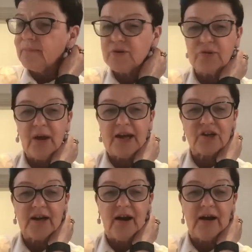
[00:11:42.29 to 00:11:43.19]
to
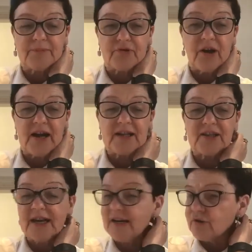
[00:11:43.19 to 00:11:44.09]
actually upgrade
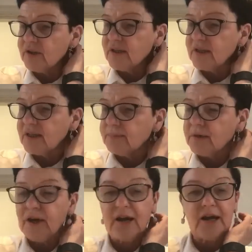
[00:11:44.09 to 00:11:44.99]
the electricity
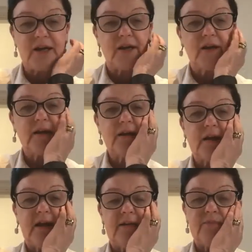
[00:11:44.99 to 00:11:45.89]
supply,
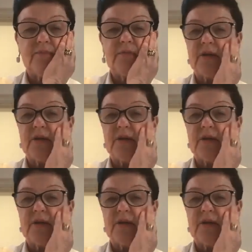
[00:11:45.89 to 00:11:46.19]
and